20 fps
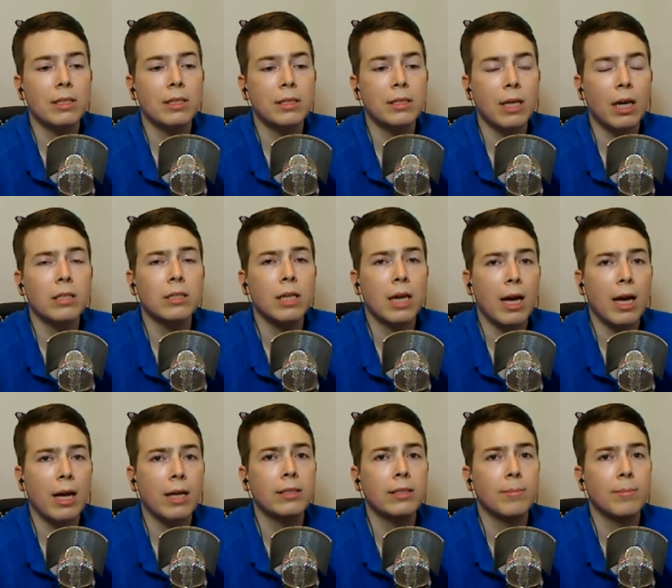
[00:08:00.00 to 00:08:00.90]
does
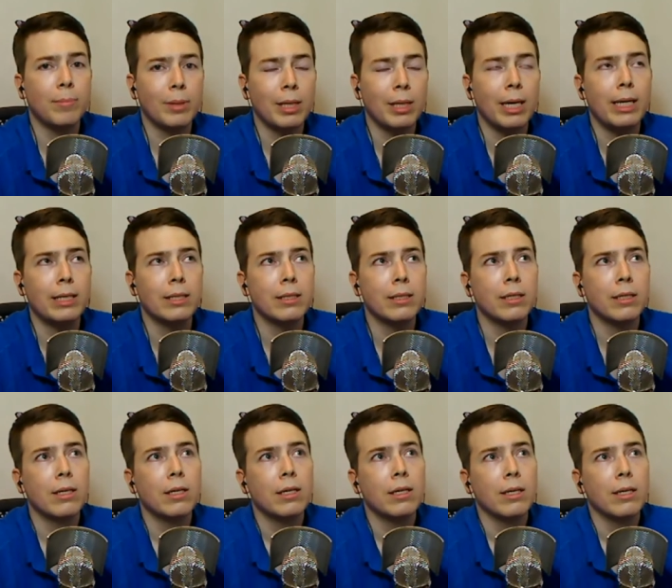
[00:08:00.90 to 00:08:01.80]
contemplate
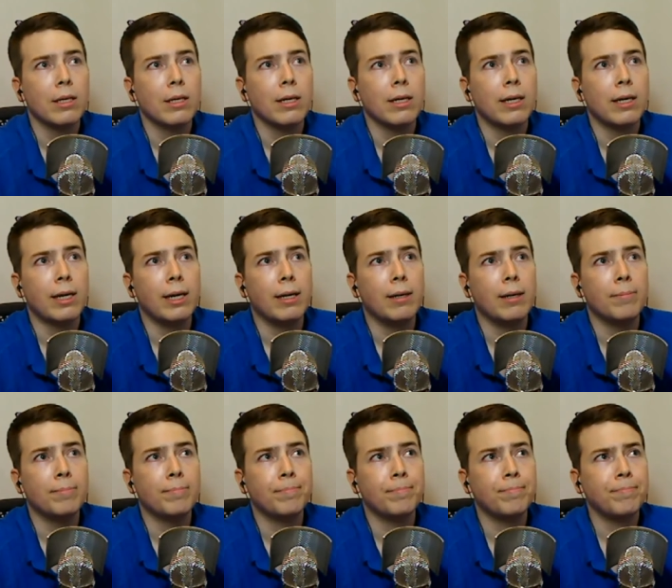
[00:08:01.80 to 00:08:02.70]

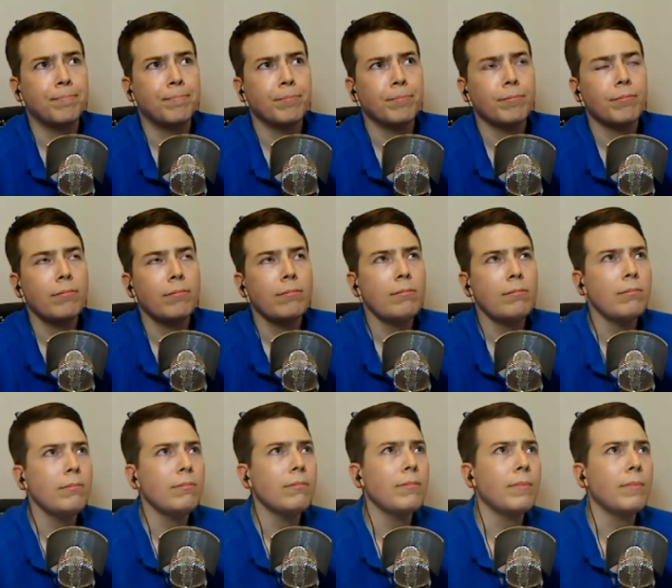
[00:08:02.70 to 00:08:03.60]
an
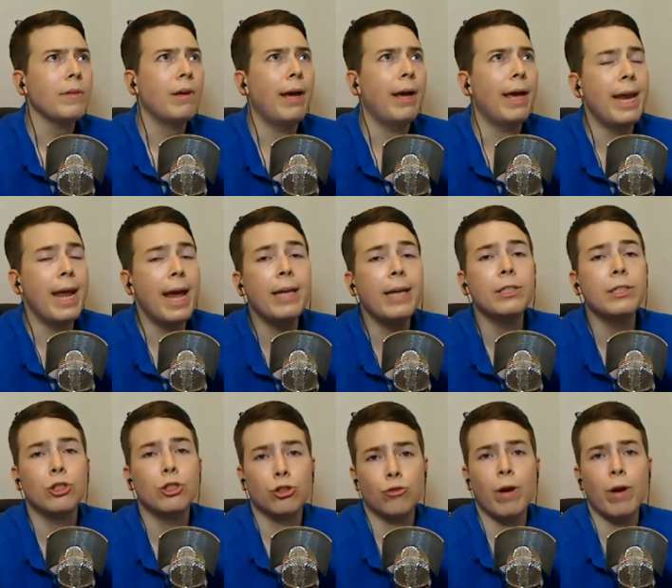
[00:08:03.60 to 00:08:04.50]
end
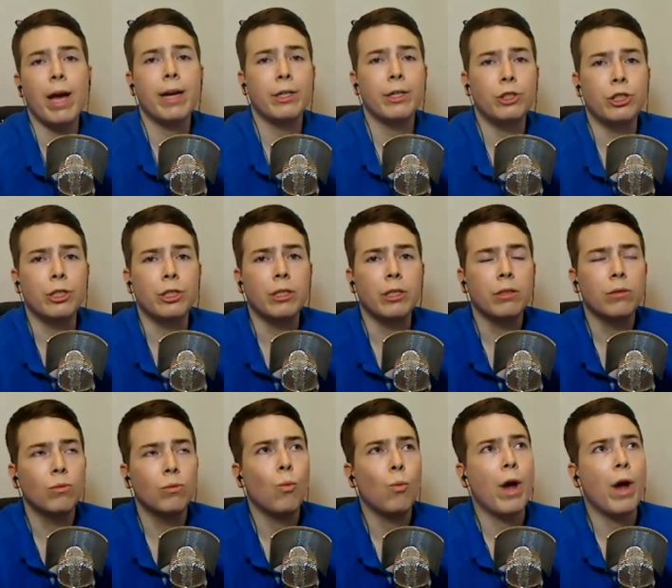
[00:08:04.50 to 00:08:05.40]
strategy
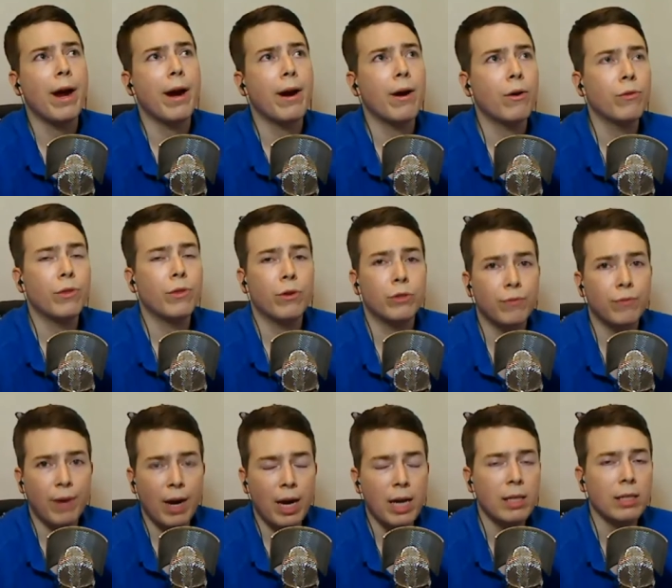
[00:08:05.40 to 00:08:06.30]
where there's
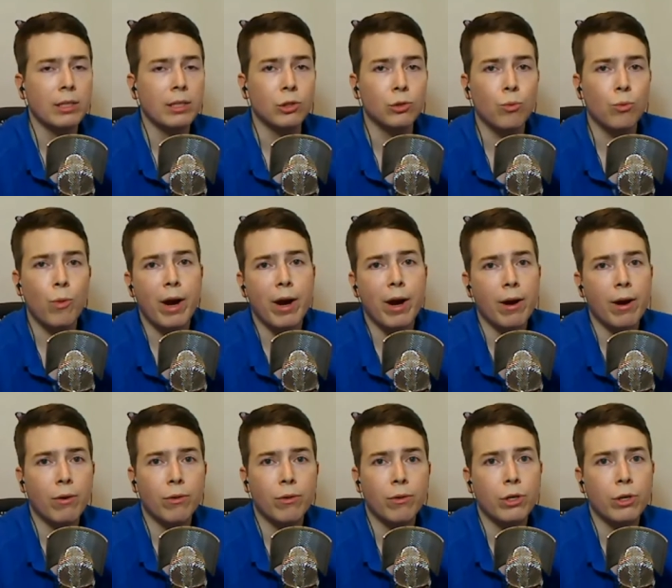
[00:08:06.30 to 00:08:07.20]
violence,
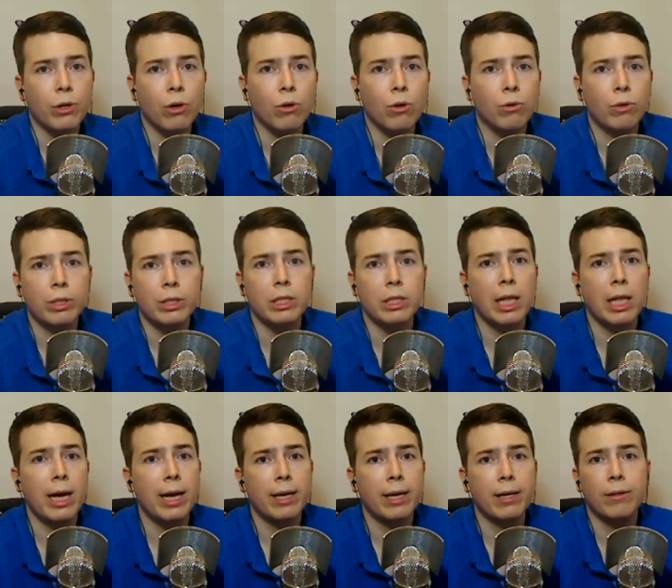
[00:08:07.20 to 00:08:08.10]
where, you know, it's
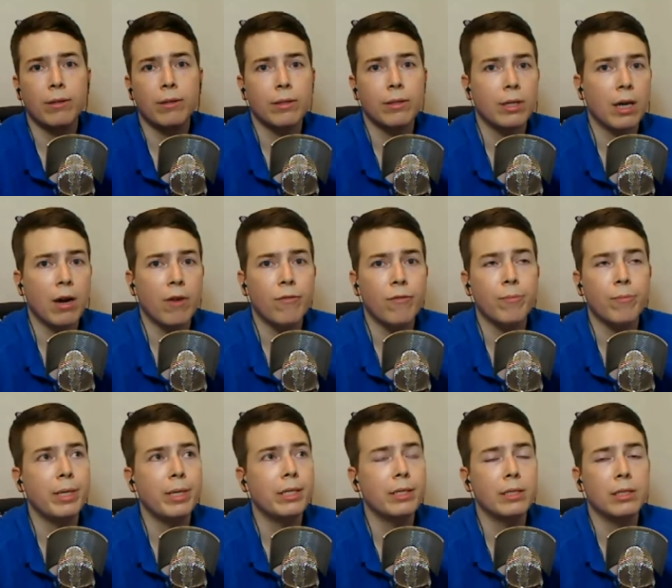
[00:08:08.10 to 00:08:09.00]
like the
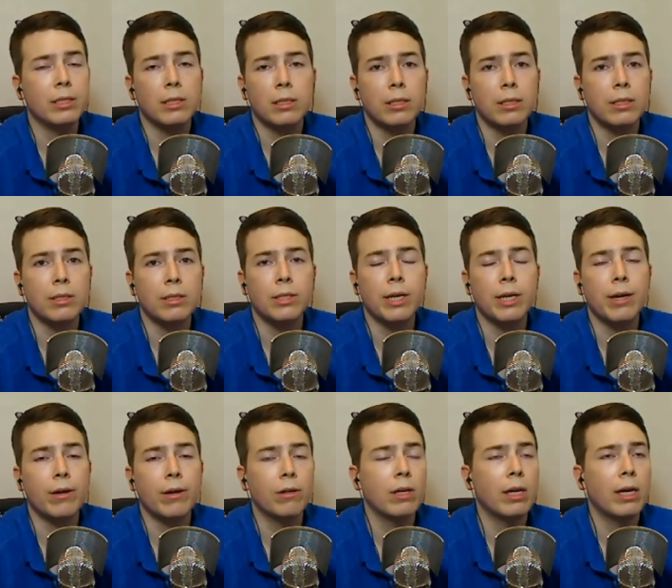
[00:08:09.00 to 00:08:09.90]
government is
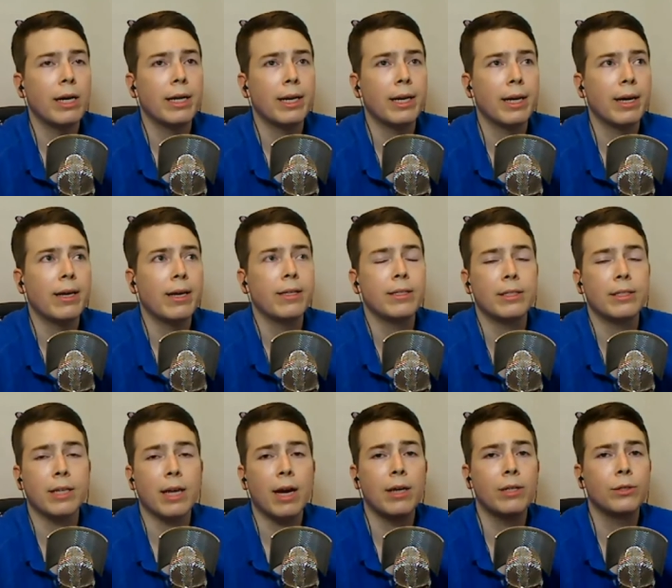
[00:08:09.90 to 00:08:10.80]
there like, hey, these
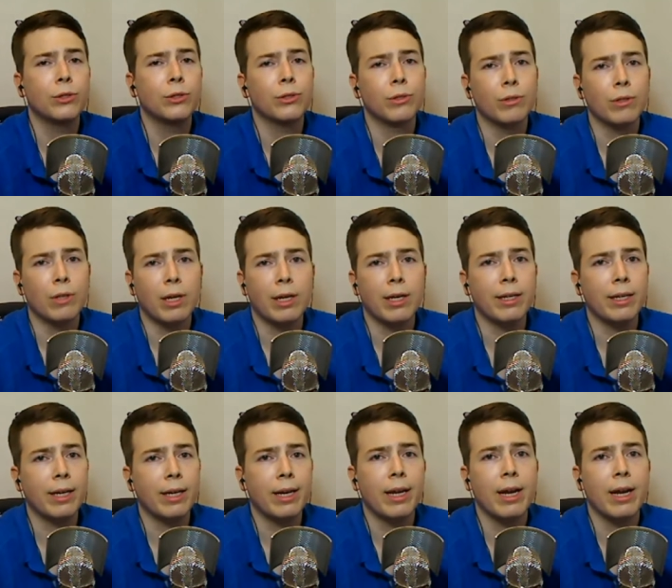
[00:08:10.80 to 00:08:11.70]
guys are like
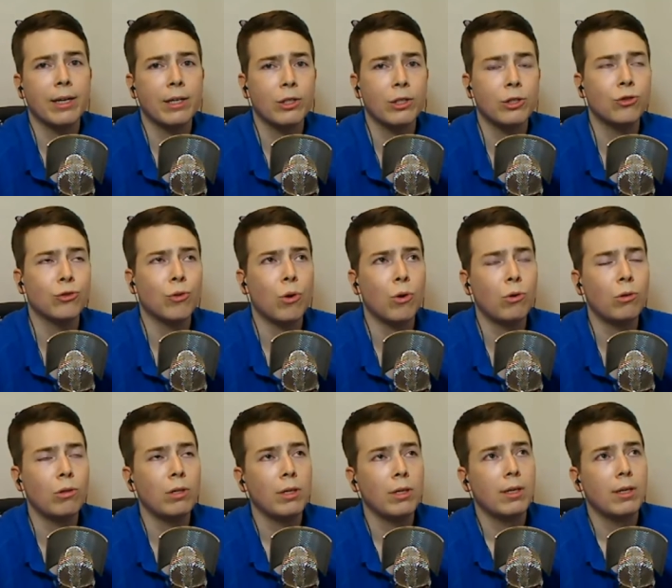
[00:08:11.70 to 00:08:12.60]
getting out of
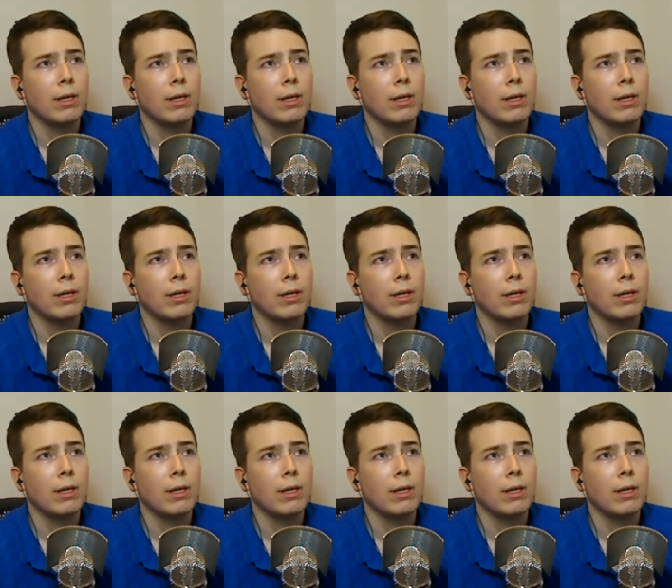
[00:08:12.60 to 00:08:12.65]
control.